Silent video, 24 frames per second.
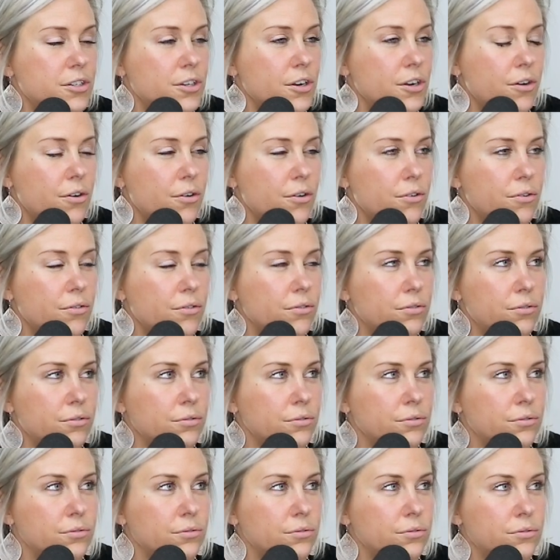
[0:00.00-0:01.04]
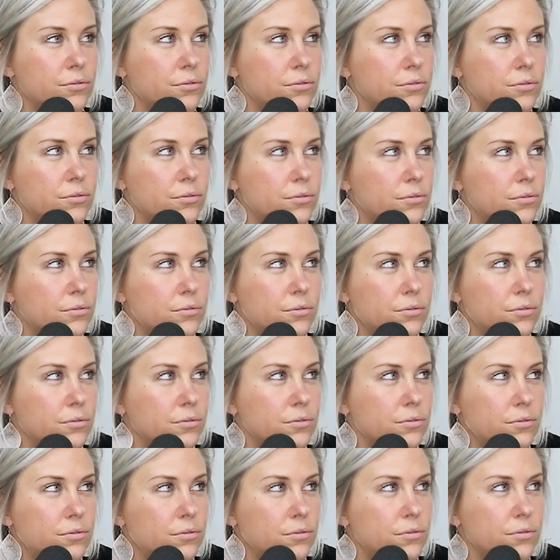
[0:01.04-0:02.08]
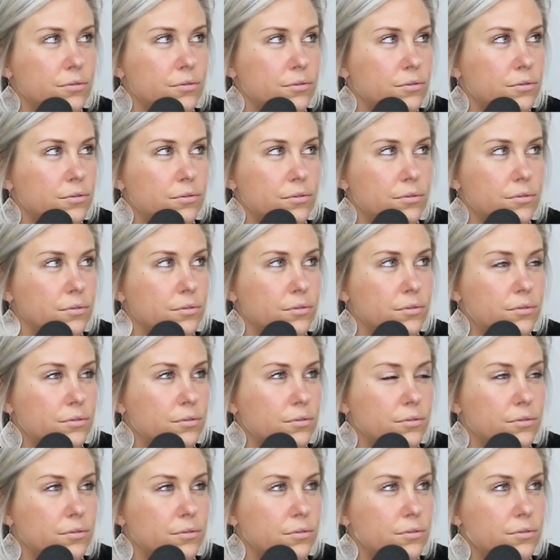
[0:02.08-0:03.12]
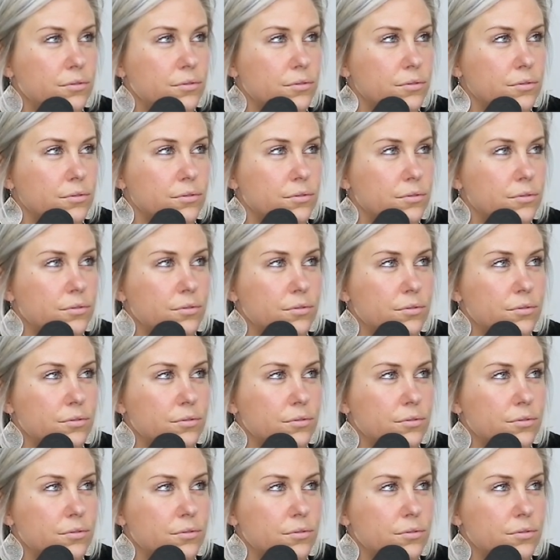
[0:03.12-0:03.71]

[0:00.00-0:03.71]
(not speaking)